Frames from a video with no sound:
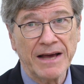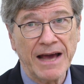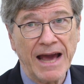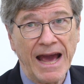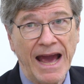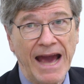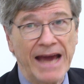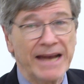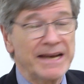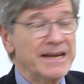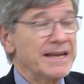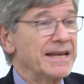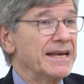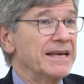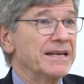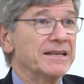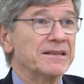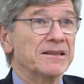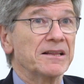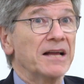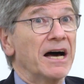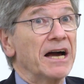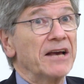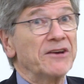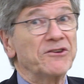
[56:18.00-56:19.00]
and he
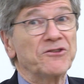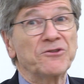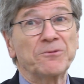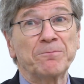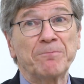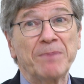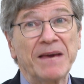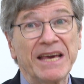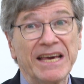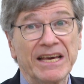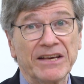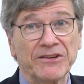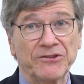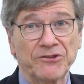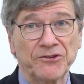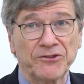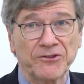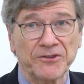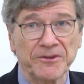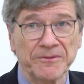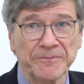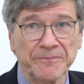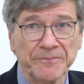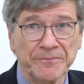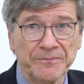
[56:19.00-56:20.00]
likes
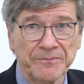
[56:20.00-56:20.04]
peace.